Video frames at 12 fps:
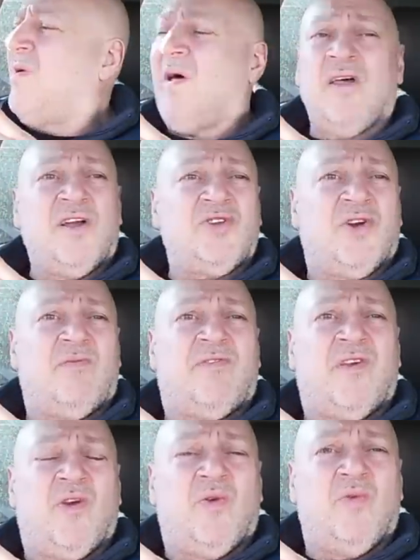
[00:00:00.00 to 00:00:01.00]
that job
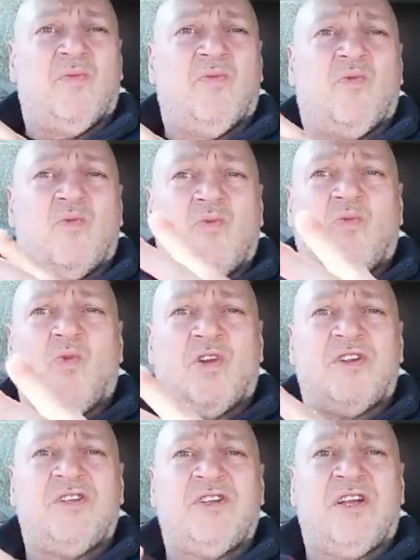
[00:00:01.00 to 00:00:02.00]
for you?
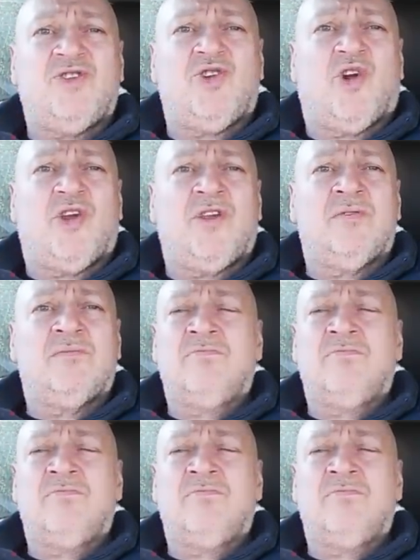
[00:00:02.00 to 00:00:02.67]
What did you enjoy?